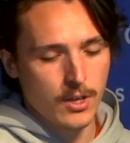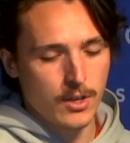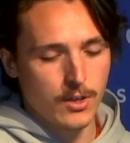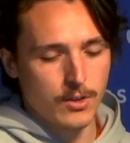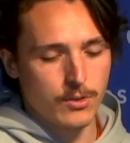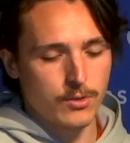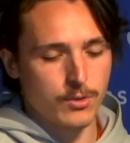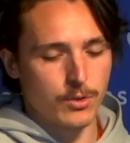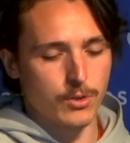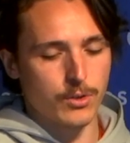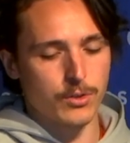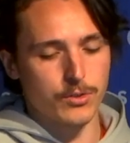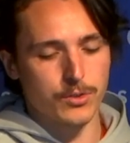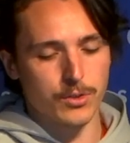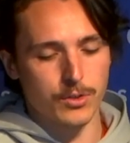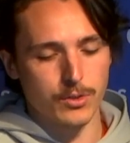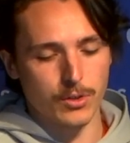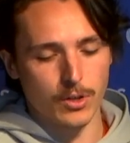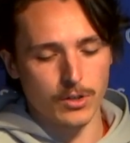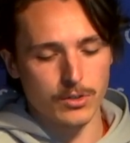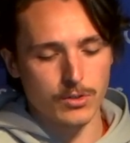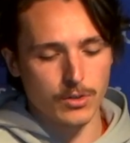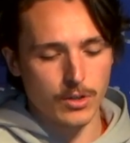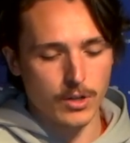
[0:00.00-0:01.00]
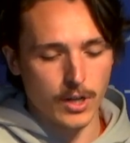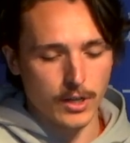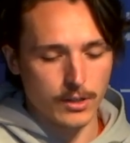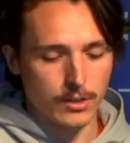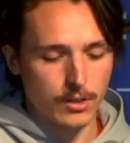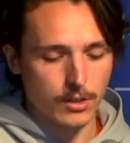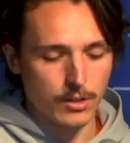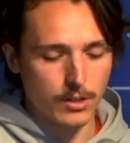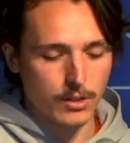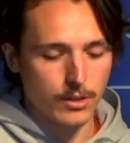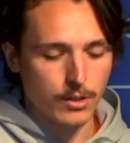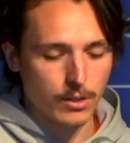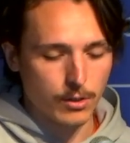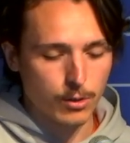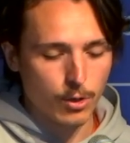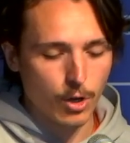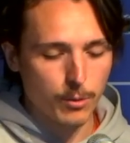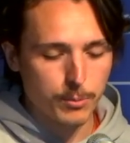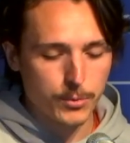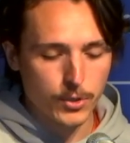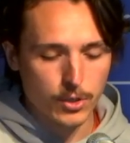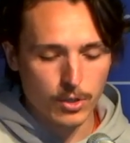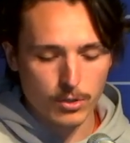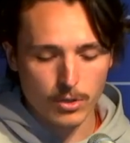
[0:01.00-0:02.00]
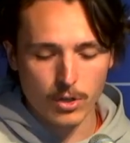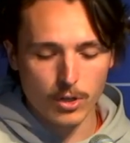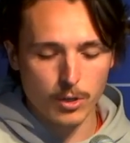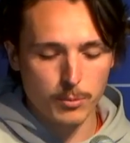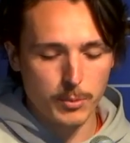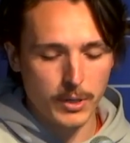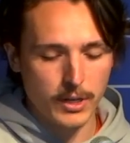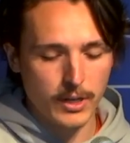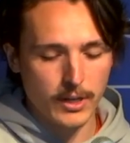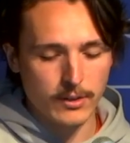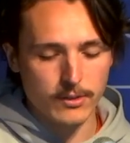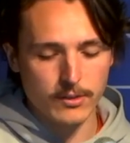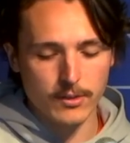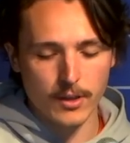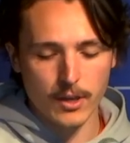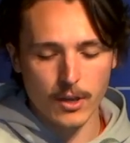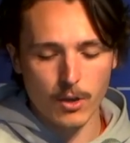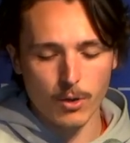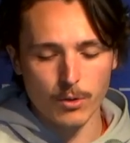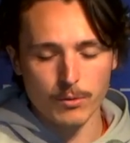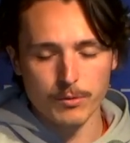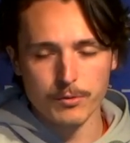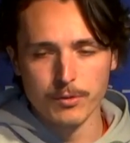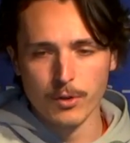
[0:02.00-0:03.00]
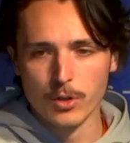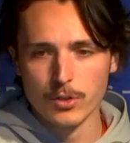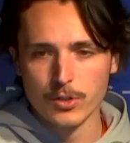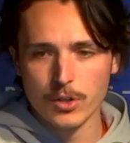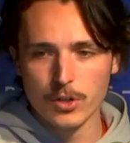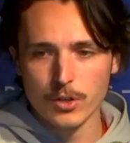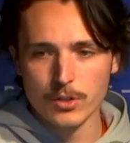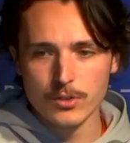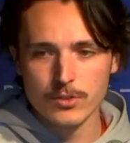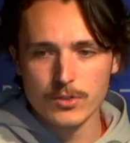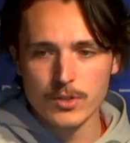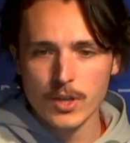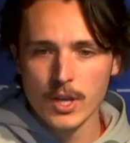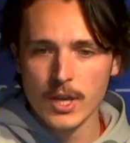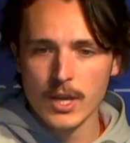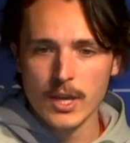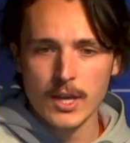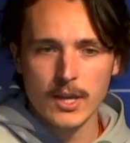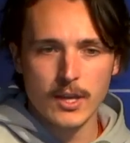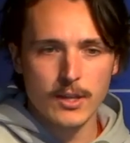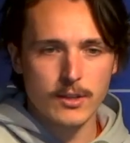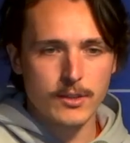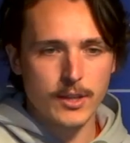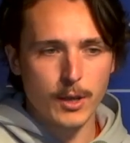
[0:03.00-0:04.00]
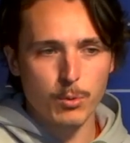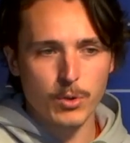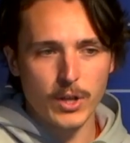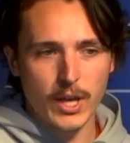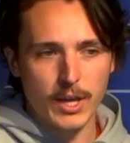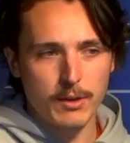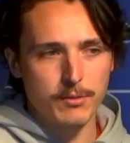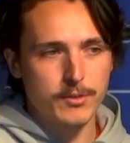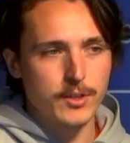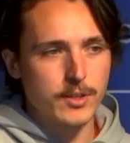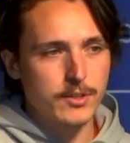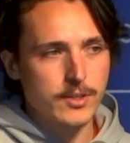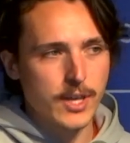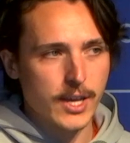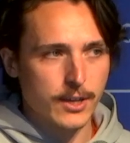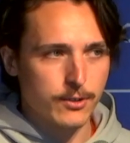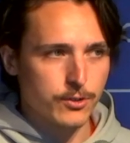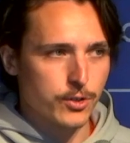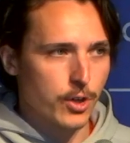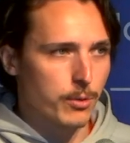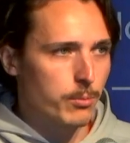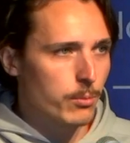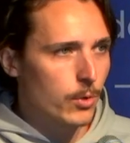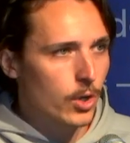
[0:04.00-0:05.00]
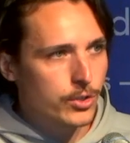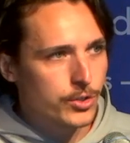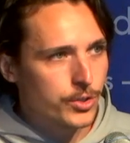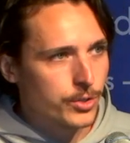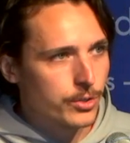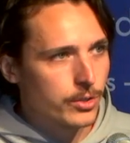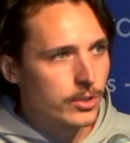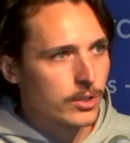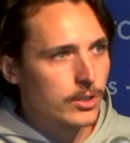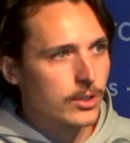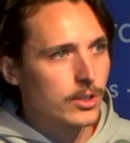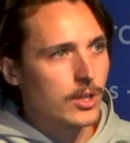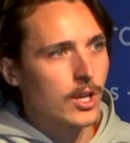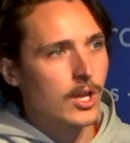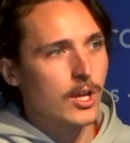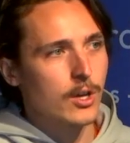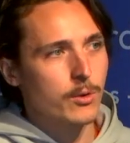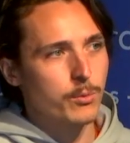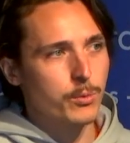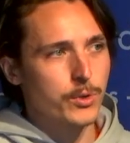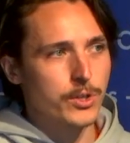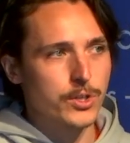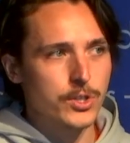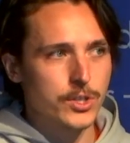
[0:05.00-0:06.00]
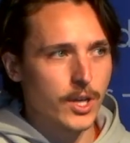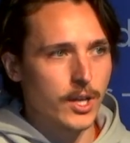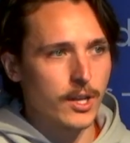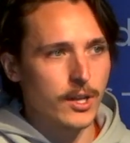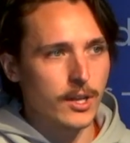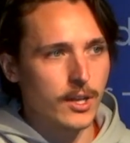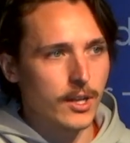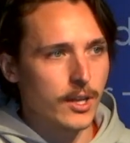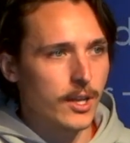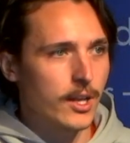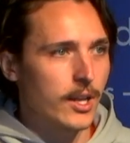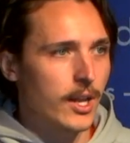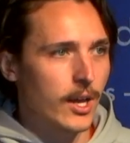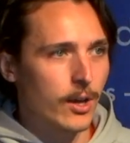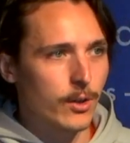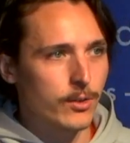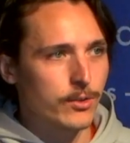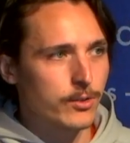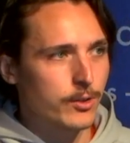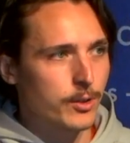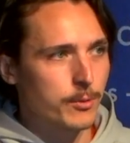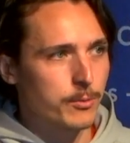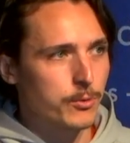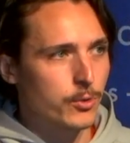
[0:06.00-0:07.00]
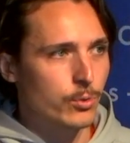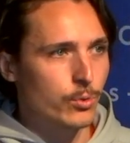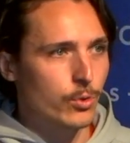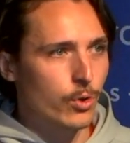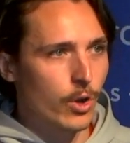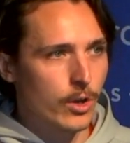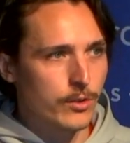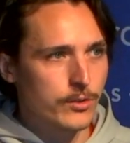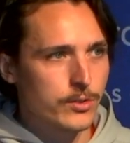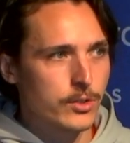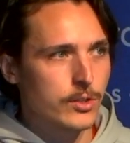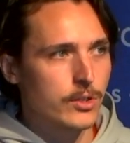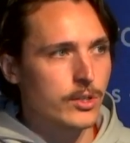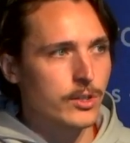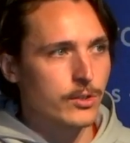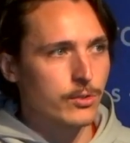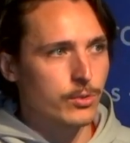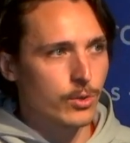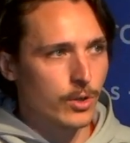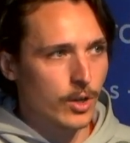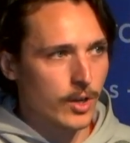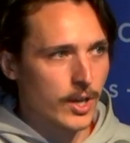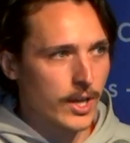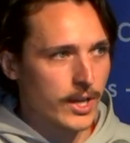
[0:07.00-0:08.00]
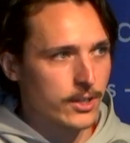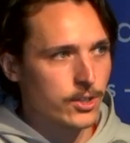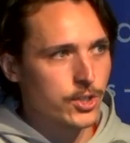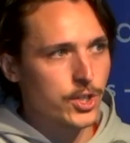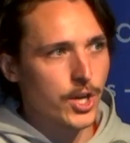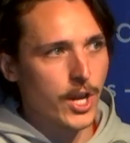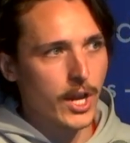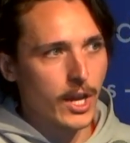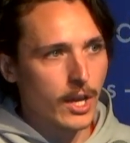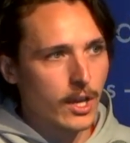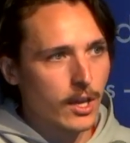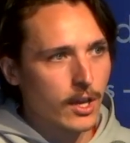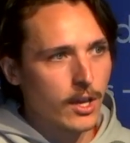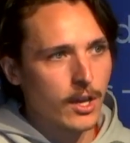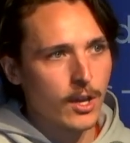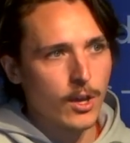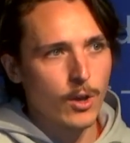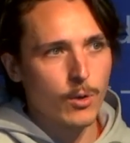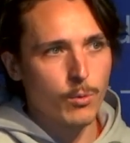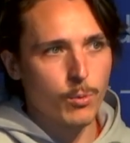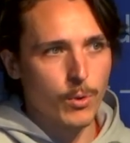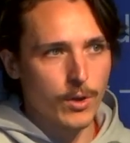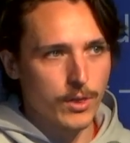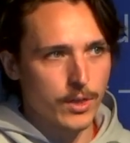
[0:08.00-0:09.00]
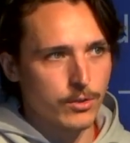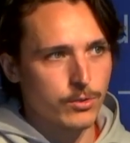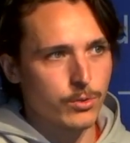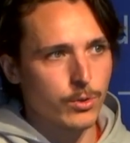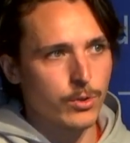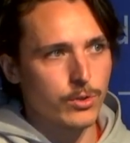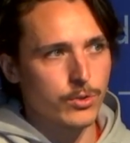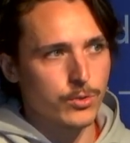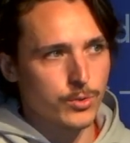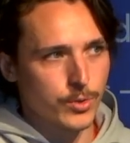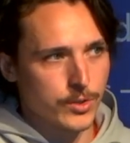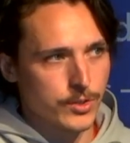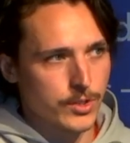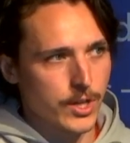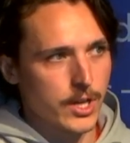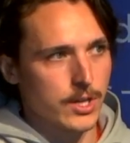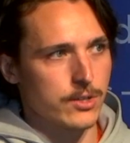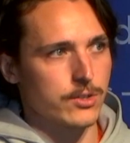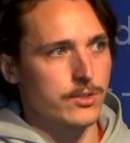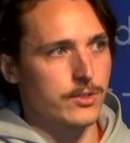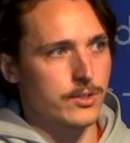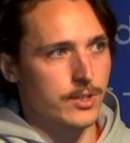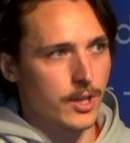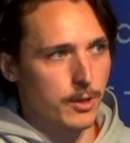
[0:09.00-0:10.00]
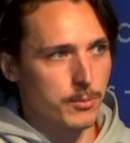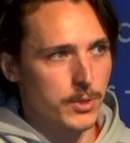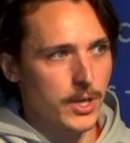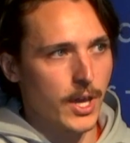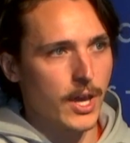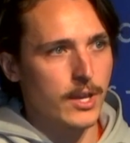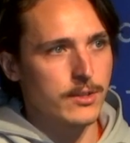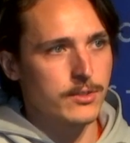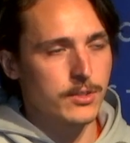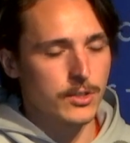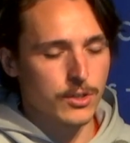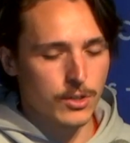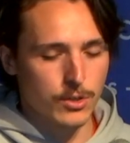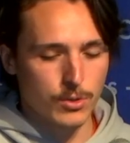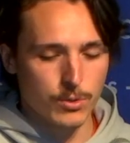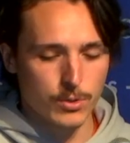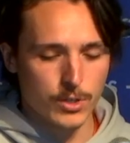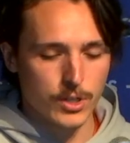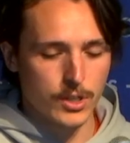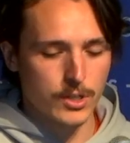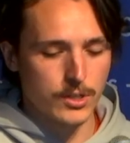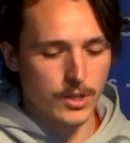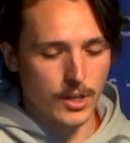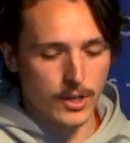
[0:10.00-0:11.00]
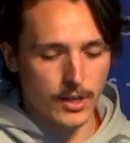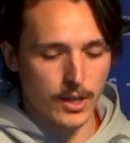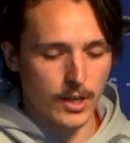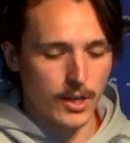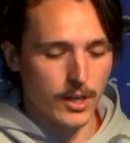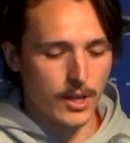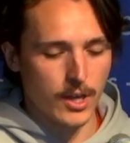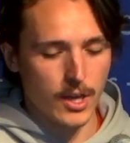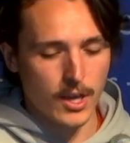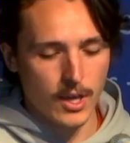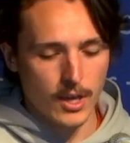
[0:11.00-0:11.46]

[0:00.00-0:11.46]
So not in like in the core protocol, but let's say on full nodes, they will have this extra module, which then allows them to constantly sort of like check whether certain transactions can be executed, and they